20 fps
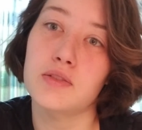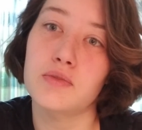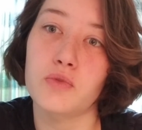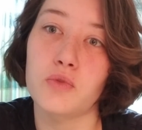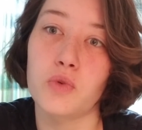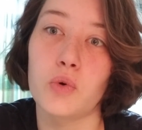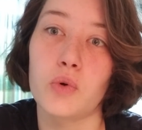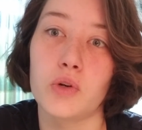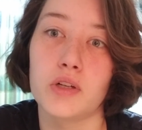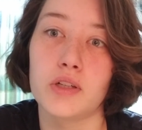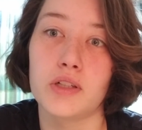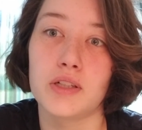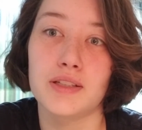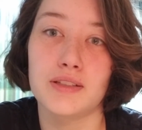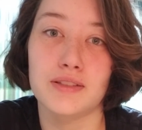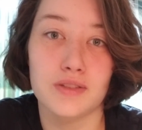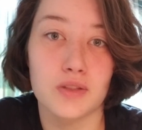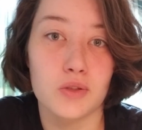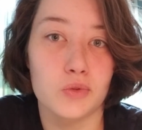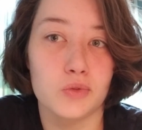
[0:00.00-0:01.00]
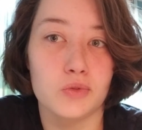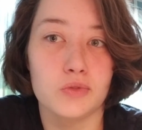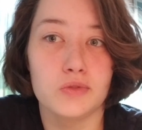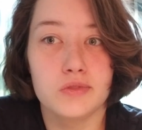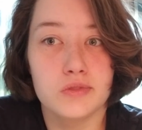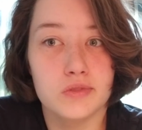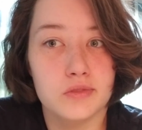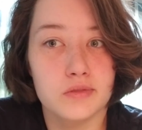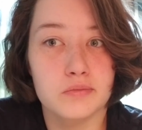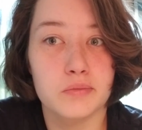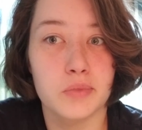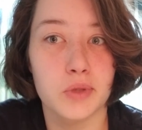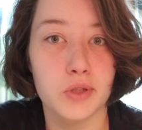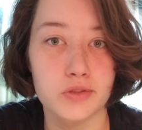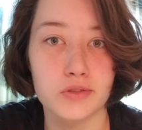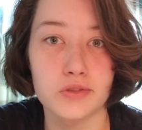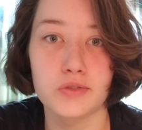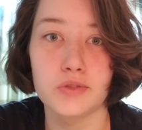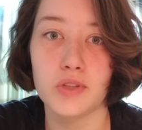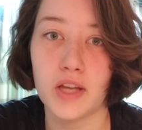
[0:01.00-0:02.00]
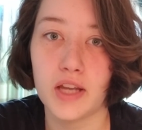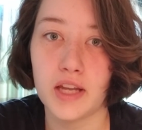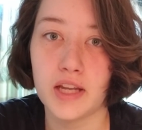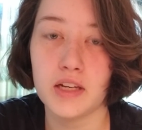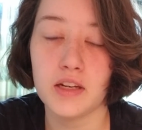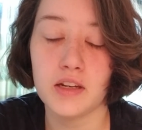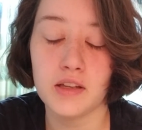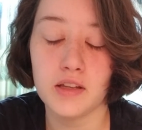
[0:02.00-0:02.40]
for his own personal gain.